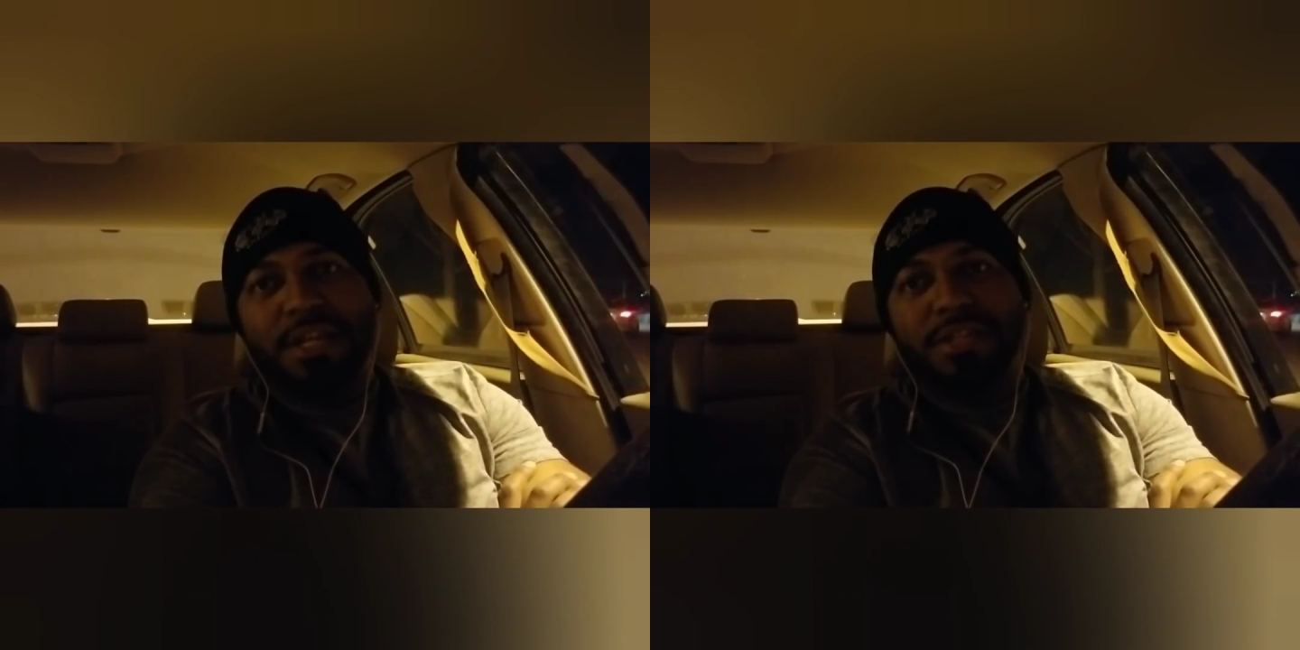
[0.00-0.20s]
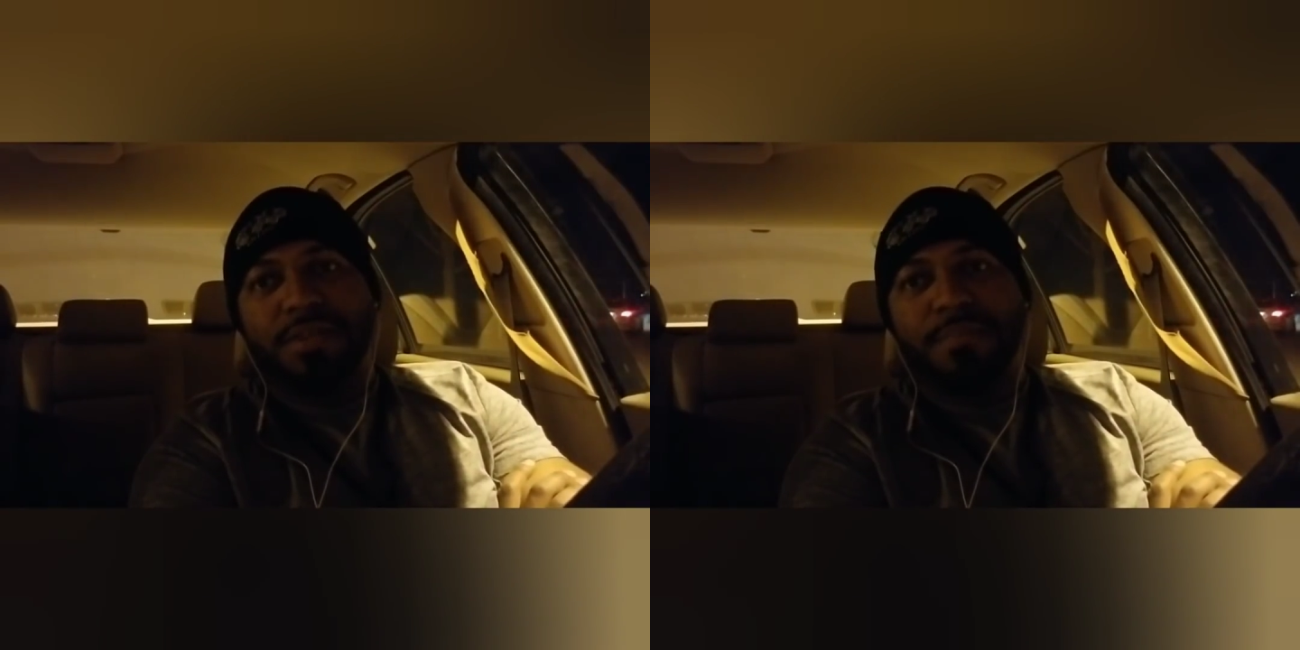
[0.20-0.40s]

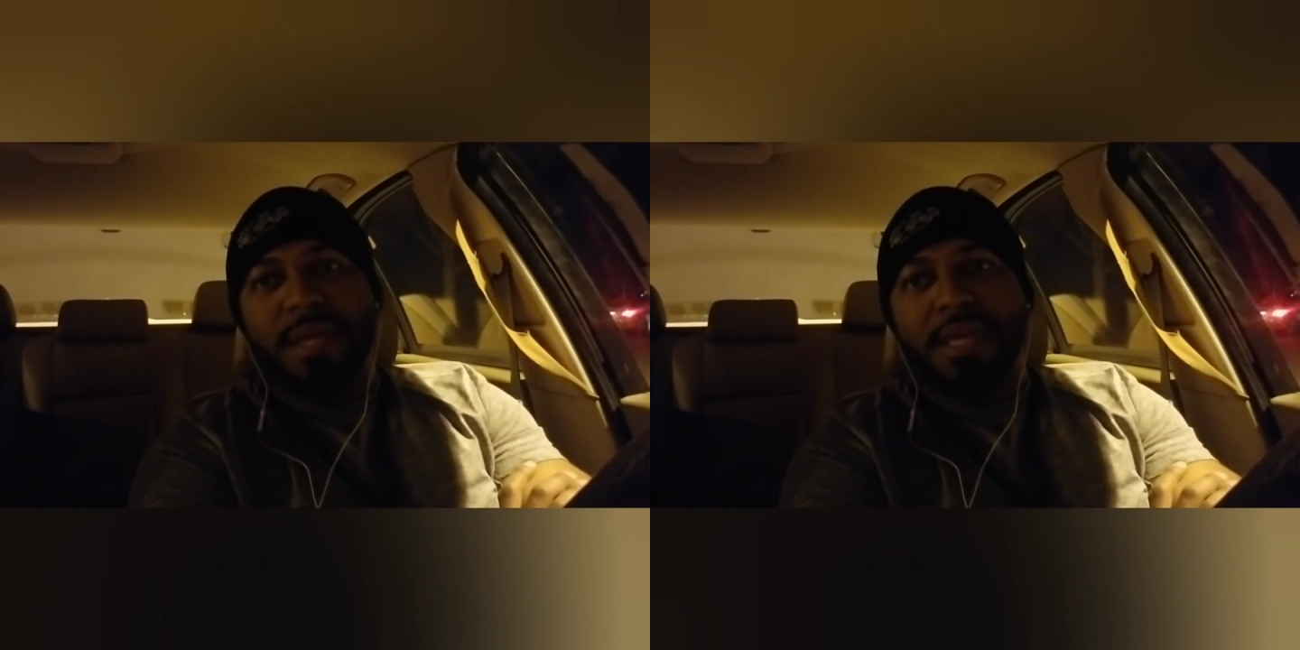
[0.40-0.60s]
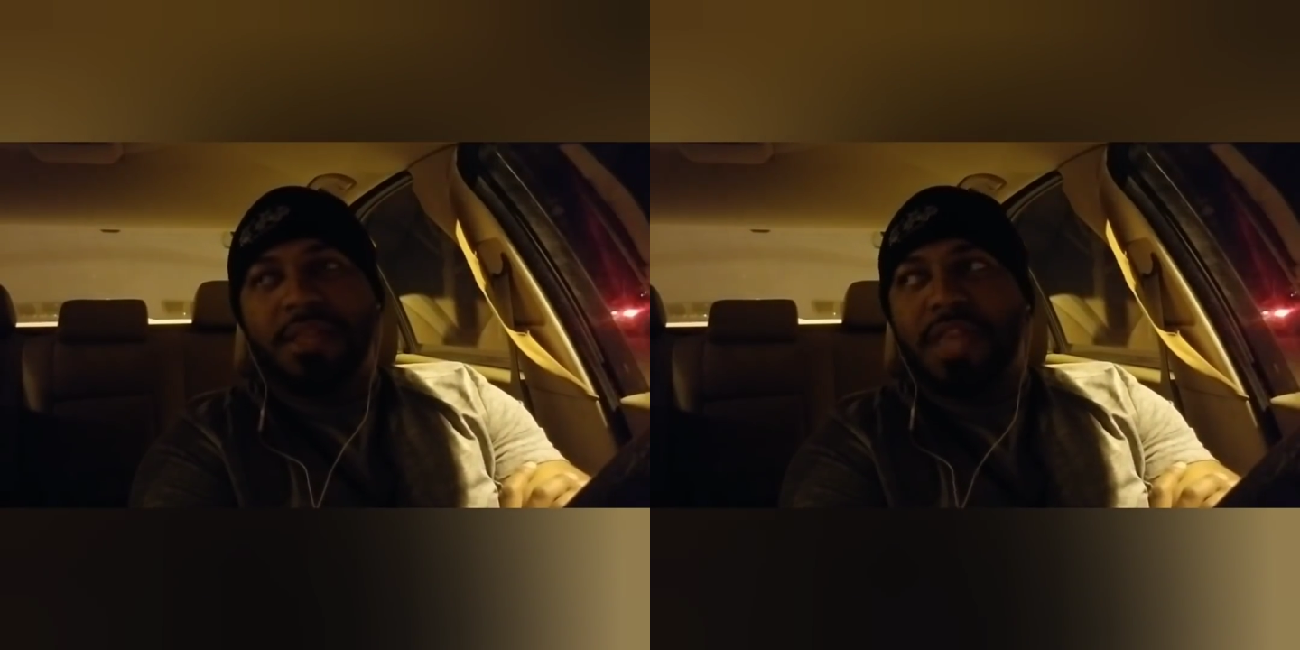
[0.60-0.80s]
to
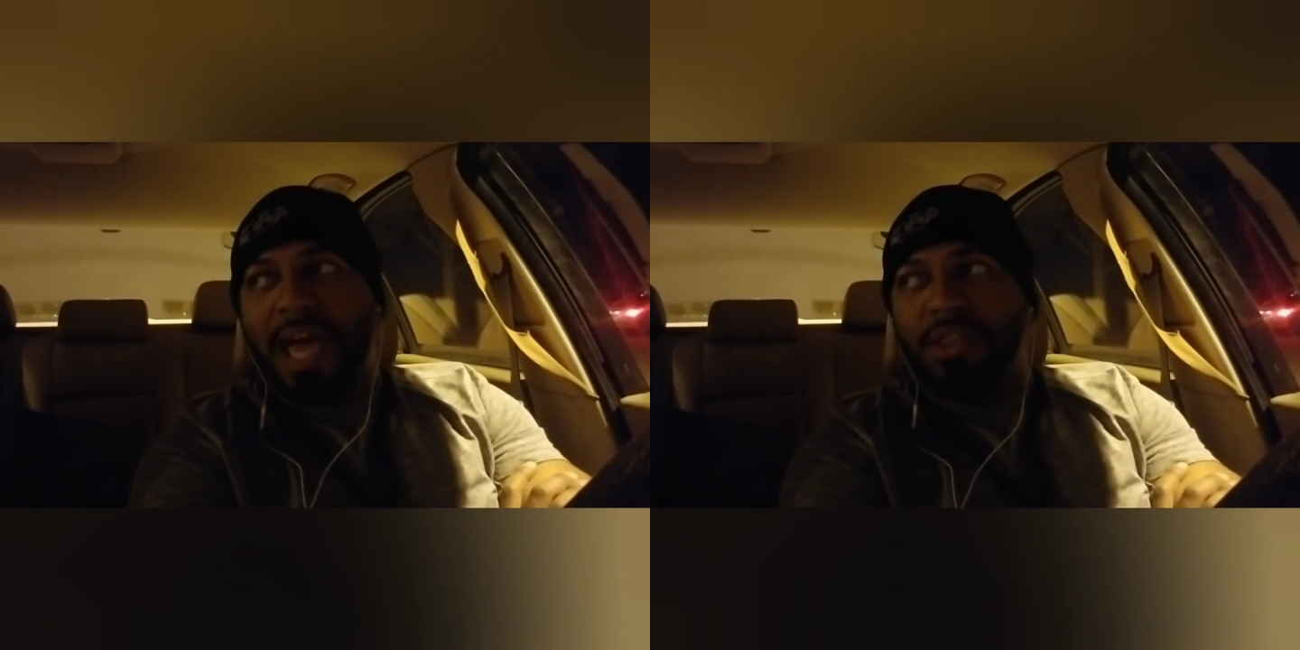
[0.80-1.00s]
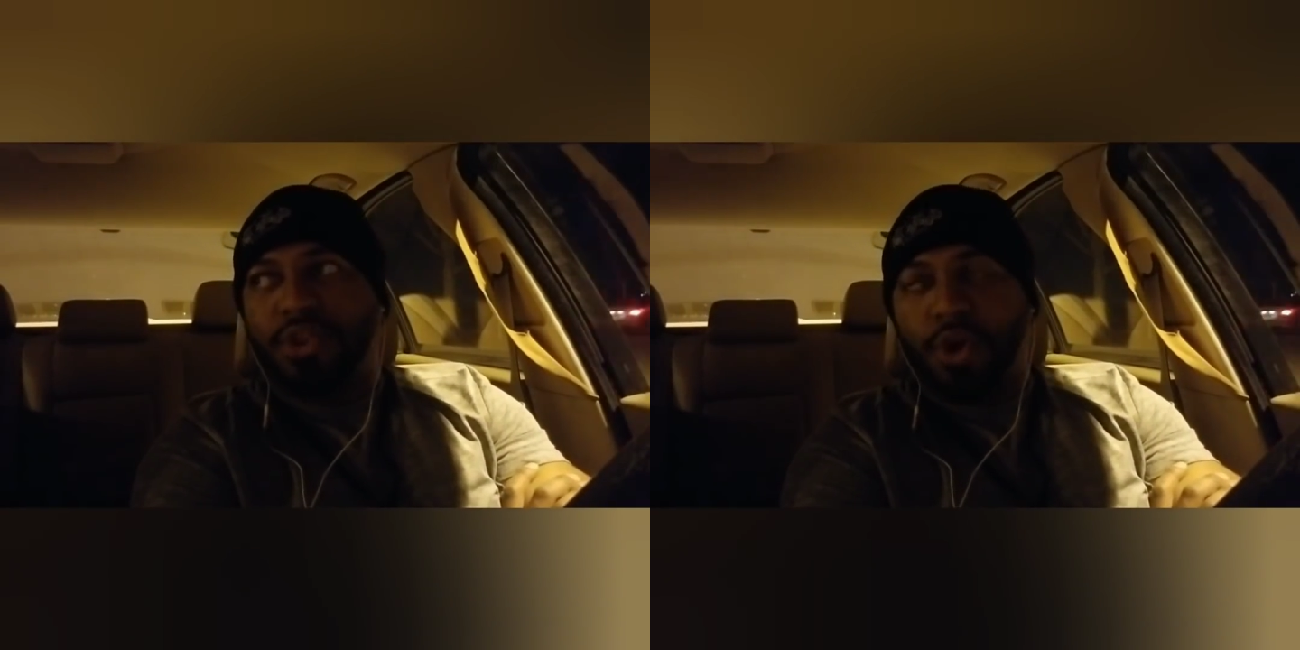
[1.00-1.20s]
be
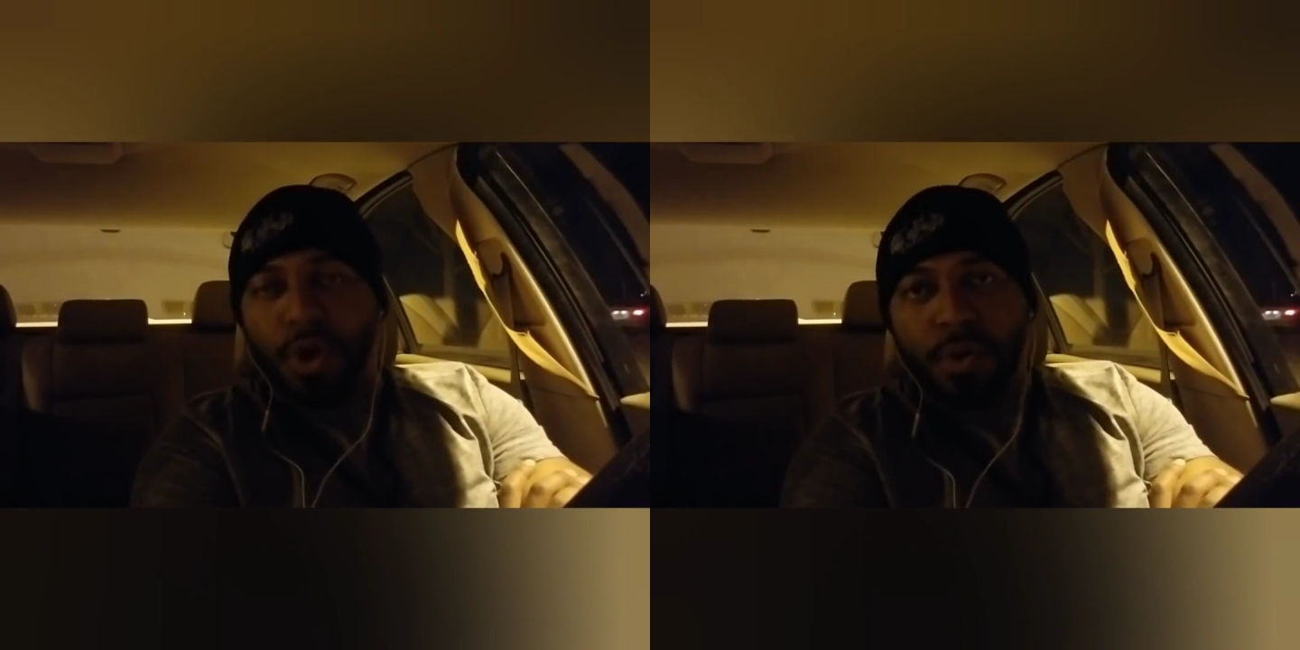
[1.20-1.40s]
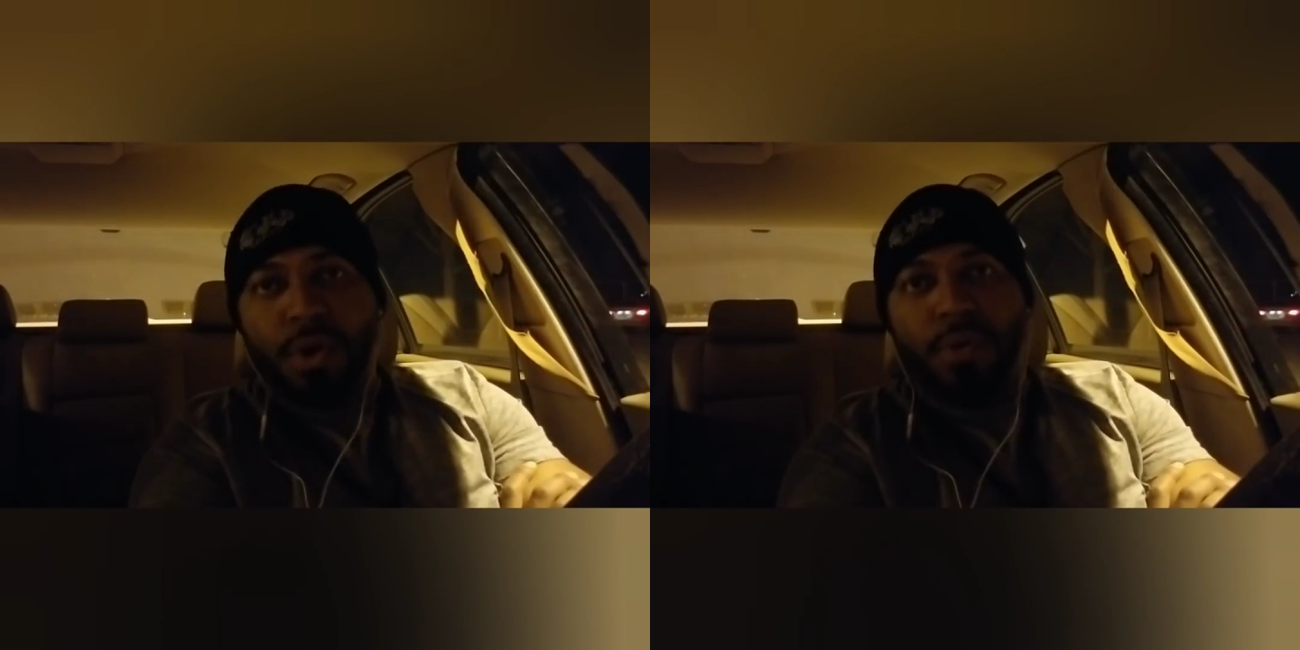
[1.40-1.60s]
that
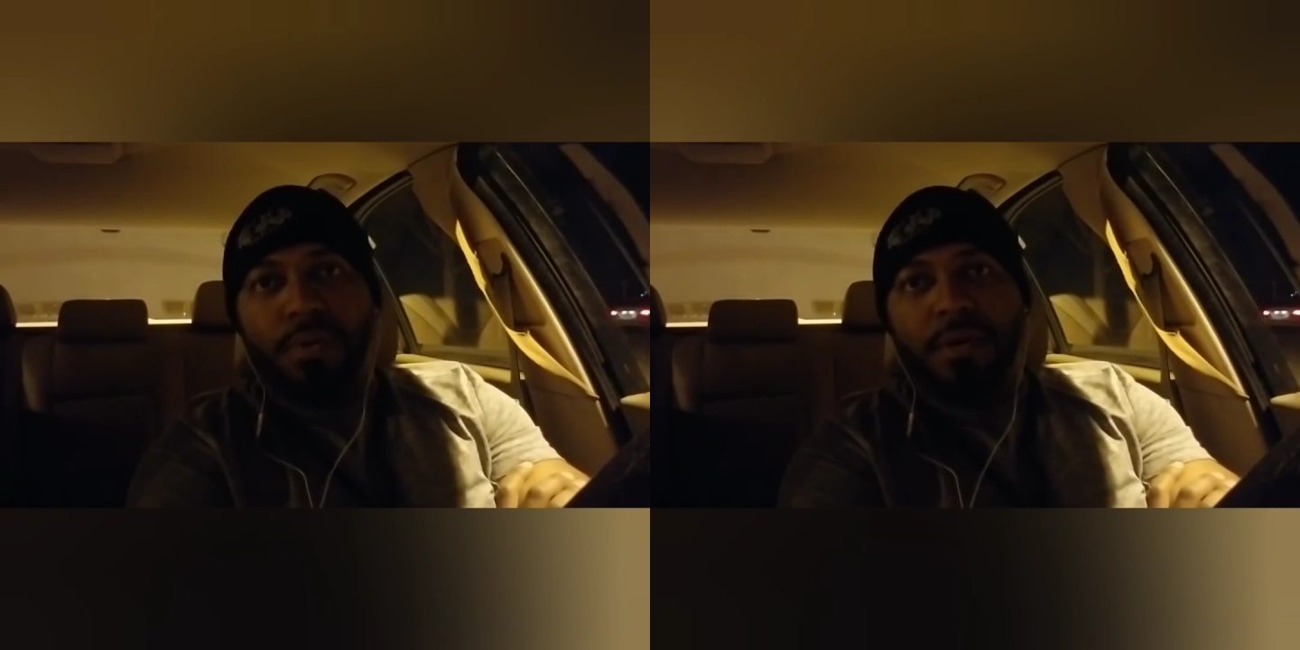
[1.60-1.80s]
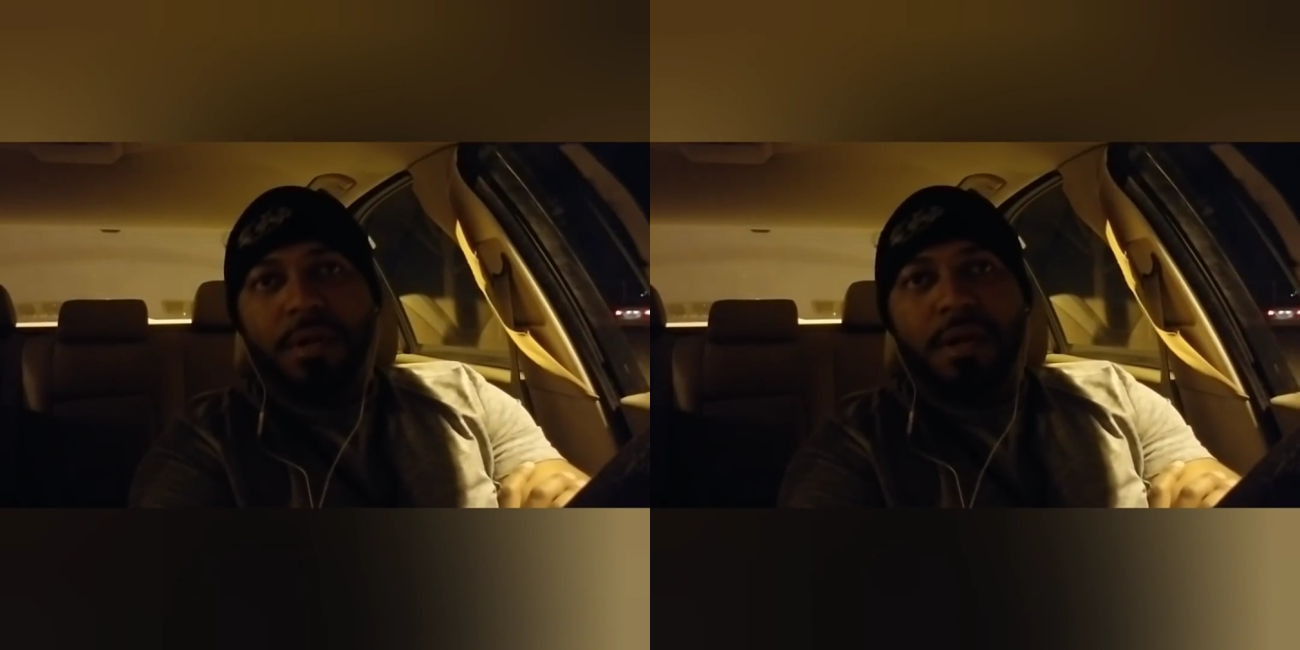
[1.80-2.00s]
thorough